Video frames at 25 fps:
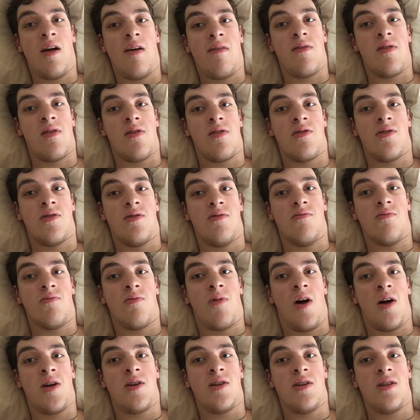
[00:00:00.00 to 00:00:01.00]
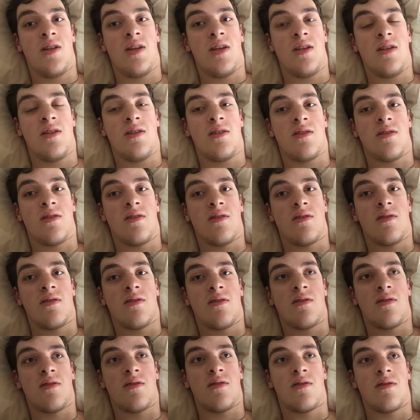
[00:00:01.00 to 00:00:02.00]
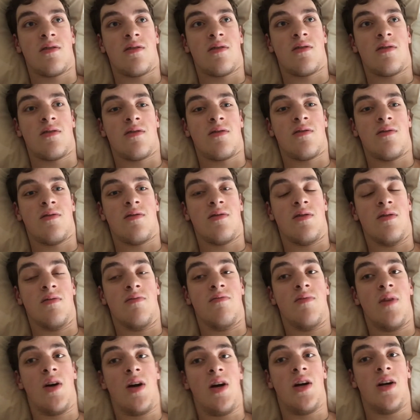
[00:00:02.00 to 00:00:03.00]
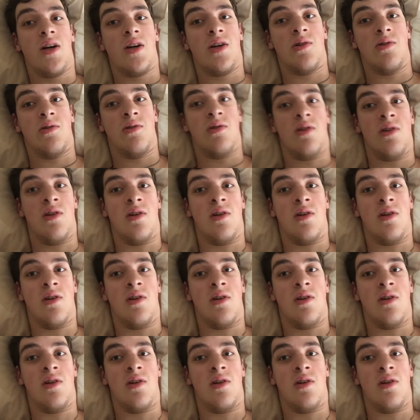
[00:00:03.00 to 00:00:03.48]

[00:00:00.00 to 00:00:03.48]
if you're watching this, tomorrow